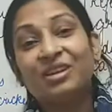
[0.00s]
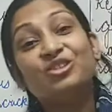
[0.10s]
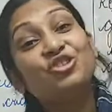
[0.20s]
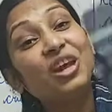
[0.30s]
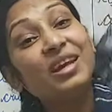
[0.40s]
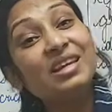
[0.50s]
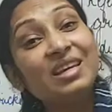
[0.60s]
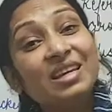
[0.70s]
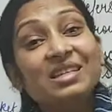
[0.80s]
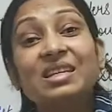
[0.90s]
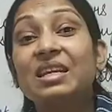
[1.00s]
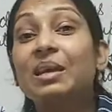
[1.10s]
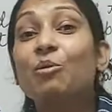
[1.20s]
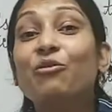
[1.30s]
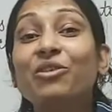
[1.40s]
Jenny is the
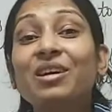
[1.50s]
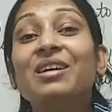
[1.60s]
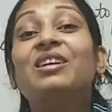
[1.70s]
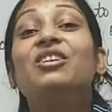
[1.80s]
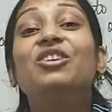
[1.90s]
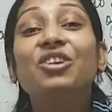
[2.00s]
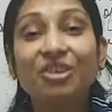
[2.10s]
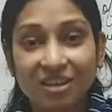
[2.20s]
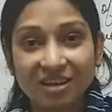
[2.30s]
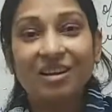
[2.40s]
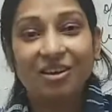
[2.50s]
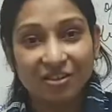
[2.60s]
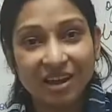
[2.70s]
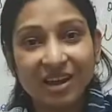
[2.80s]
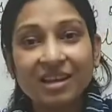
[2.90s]
name of a girl,
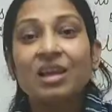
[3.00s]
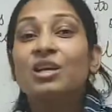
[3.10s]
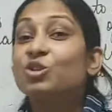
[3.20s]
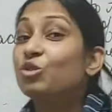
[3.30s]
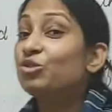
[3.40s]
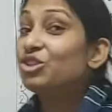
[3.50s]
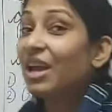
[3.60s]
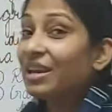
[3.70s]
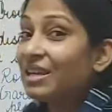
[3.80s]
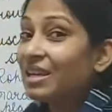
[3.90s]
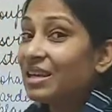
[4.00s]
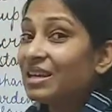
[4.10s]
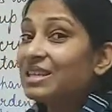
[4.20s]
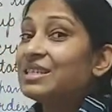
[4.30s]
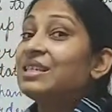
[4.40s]
right? So Jenny
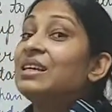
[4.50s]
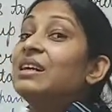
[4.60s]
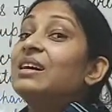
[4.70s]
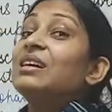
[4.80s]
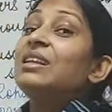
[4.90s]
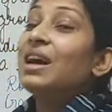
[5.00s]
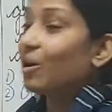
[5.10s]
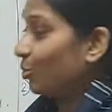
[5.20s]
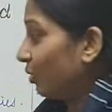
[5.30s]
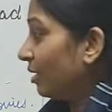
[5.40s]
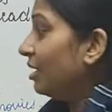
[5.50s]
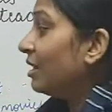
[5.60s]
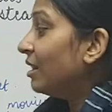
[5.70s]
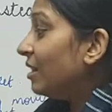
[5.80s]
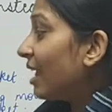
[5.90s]
is a noun.
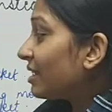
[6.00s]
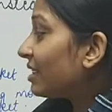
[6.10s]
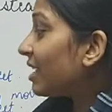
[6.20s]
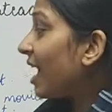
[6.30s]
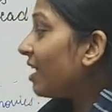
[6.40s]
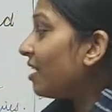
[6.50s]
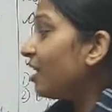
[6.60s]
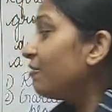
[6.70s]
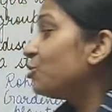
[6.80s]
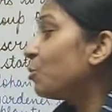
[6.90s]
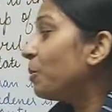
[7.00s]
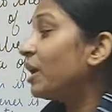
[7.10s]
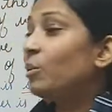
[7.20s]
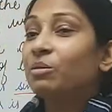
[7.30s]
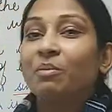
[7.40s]
Next is I love to
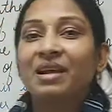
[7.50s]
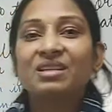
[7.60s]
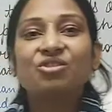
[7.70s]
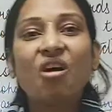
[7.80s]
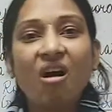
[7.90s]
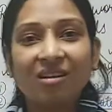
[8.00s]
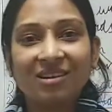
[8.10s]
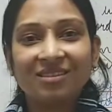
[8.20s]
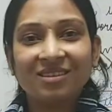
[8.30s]
play with my dog.